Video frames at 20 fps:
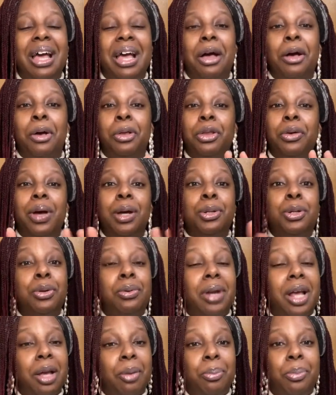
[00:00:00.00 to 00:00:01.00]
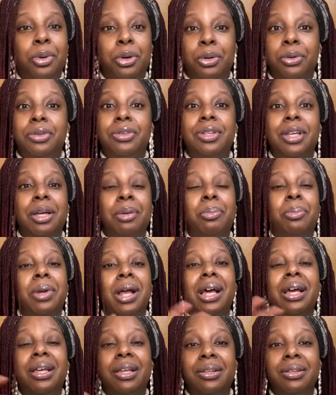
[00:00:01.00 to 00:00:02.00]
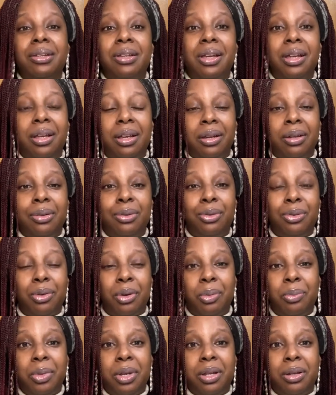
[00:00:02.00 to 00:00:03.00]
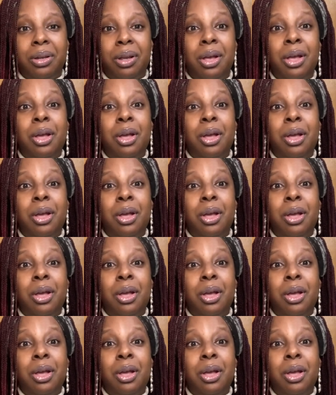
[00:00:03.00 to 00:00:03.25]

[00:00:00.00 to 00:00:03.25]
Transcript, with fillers: although I don't like Beyonce, black is king. Do you know what I mean?